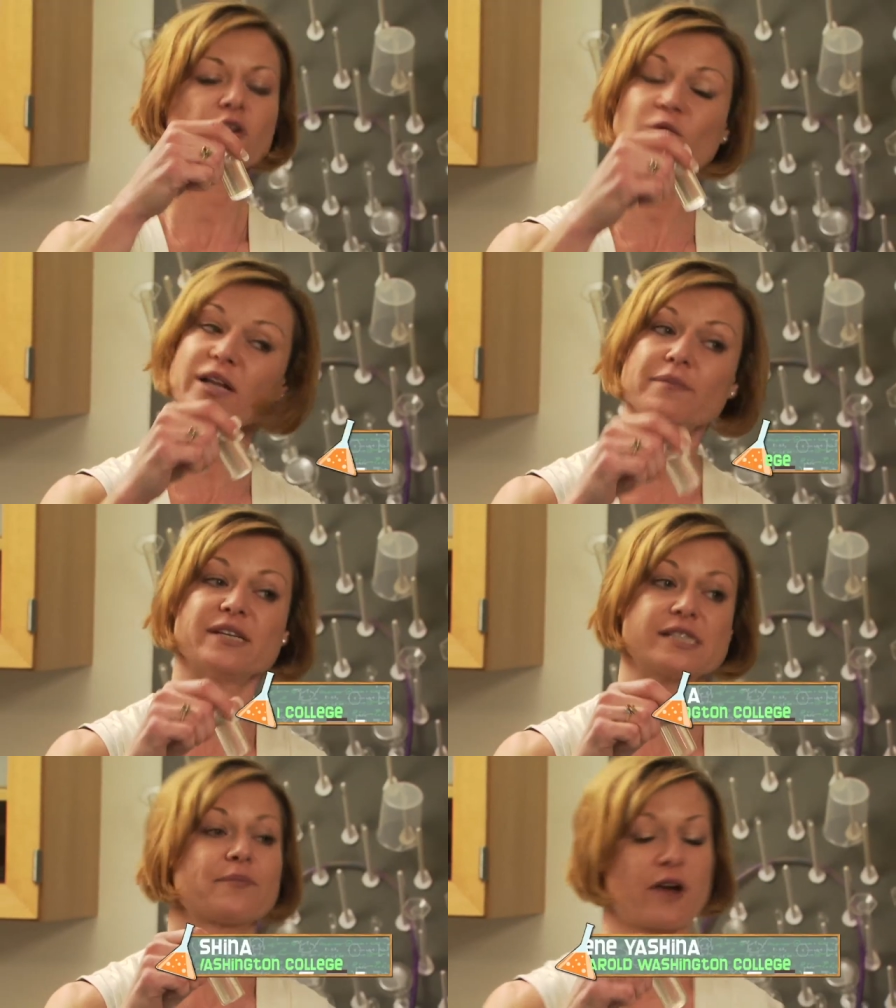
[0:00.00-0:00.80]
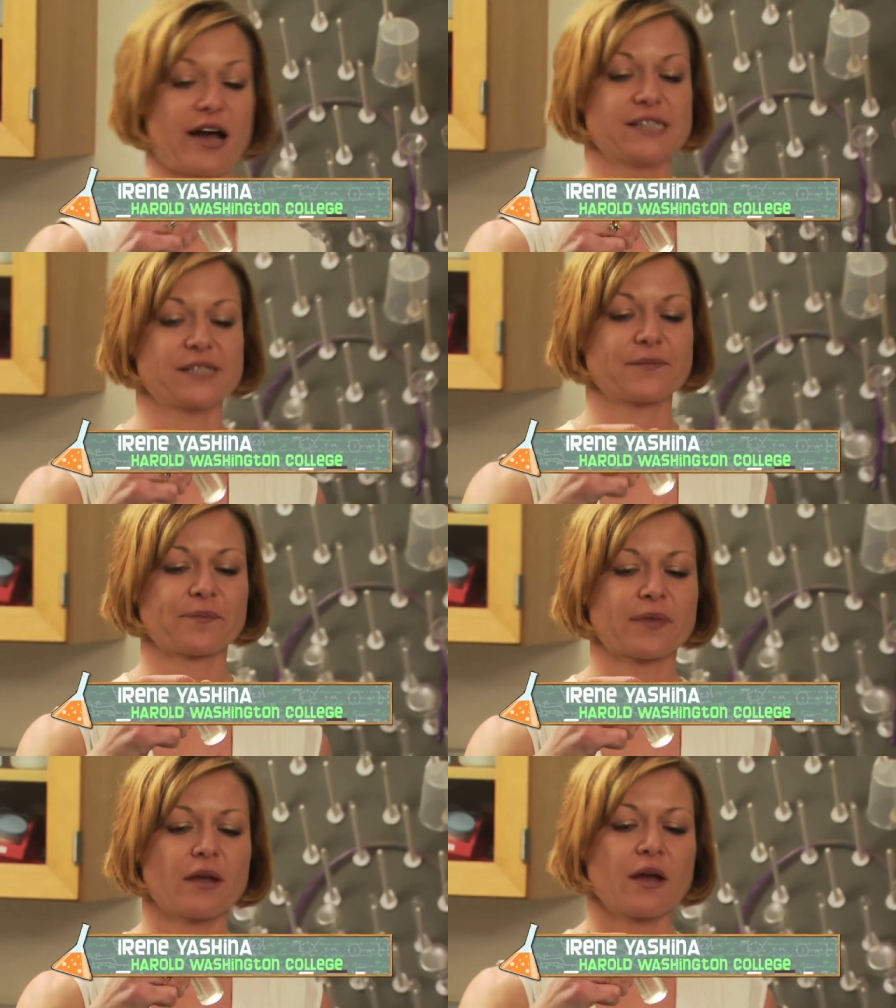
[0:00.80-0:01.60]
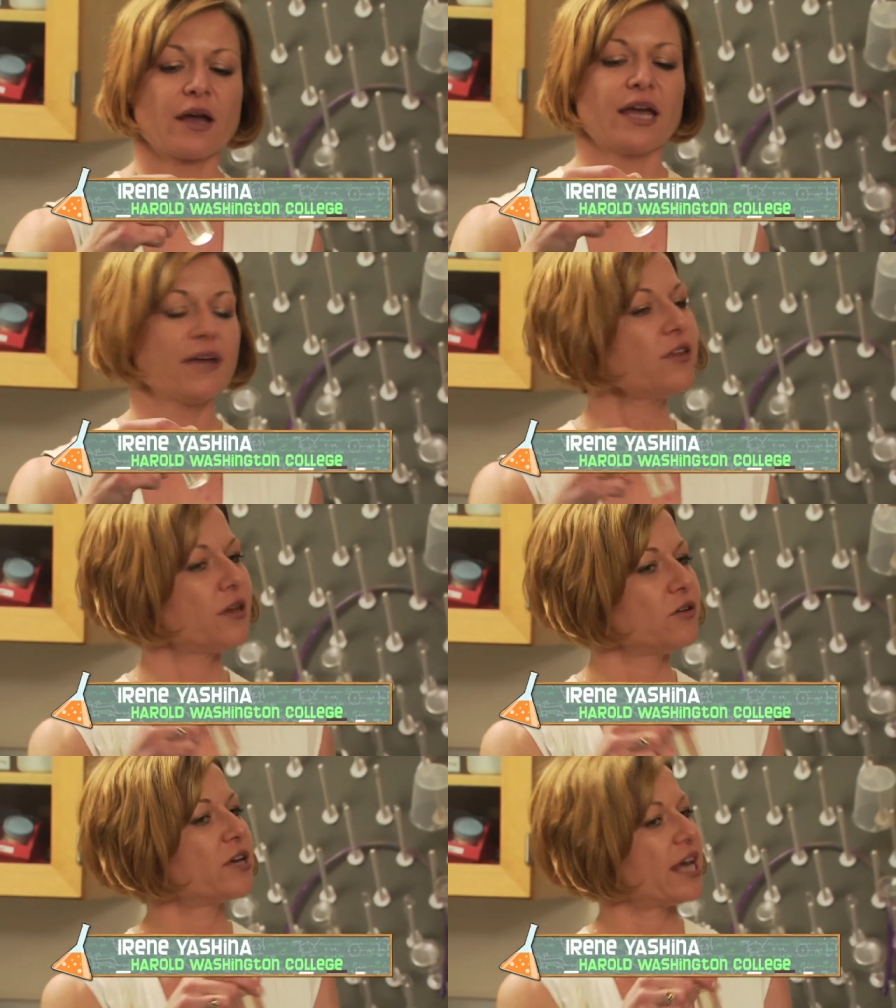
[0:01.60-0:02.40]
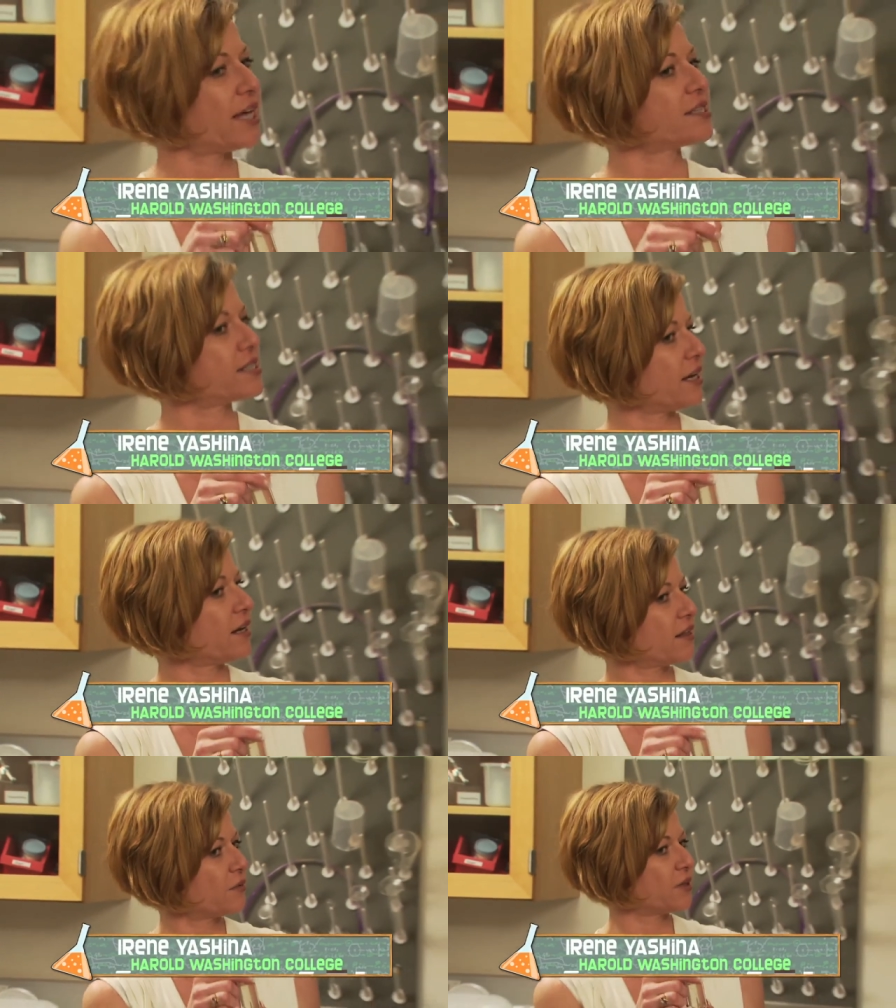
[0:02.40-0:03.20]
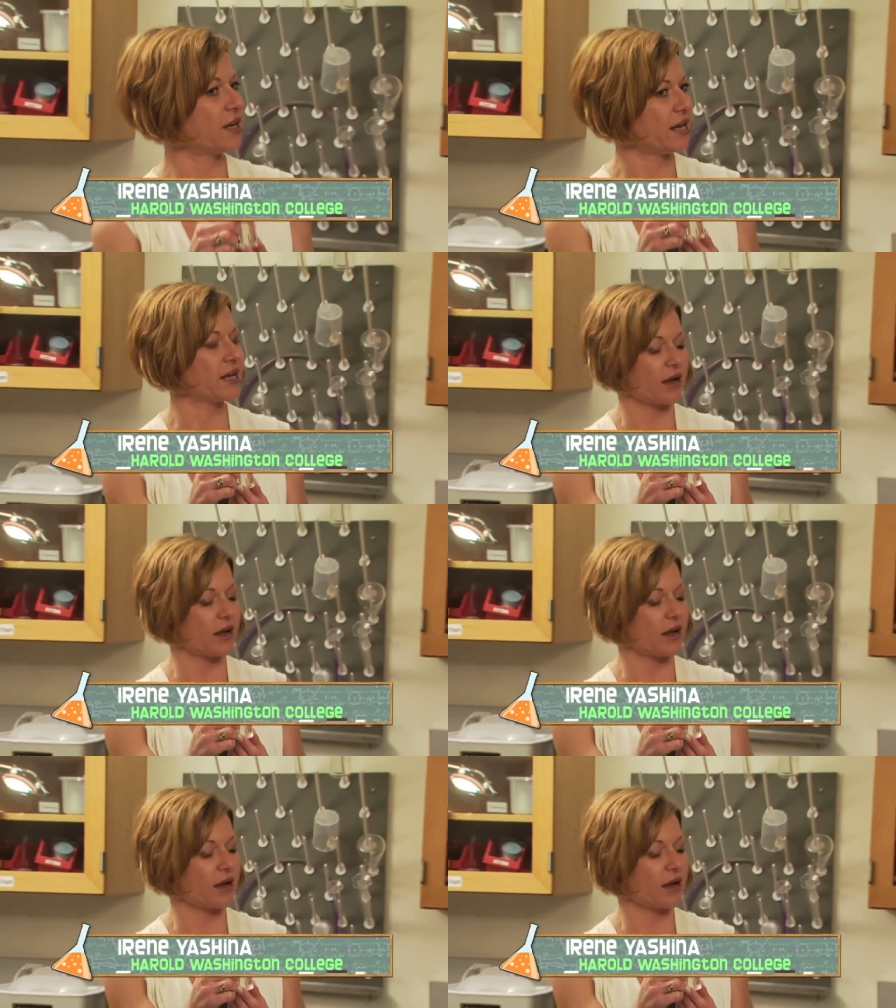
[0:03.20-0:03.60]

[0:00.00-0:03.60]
You'd really be surprised. Even though you can't see anything with the naked